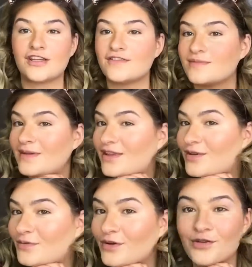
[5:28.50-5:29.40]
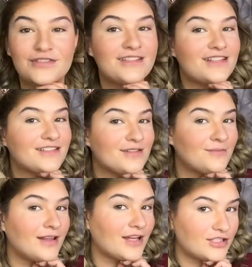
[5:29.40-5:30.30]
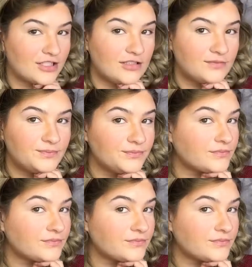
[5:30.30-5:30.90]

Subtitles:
Gives me the rosiest complexion.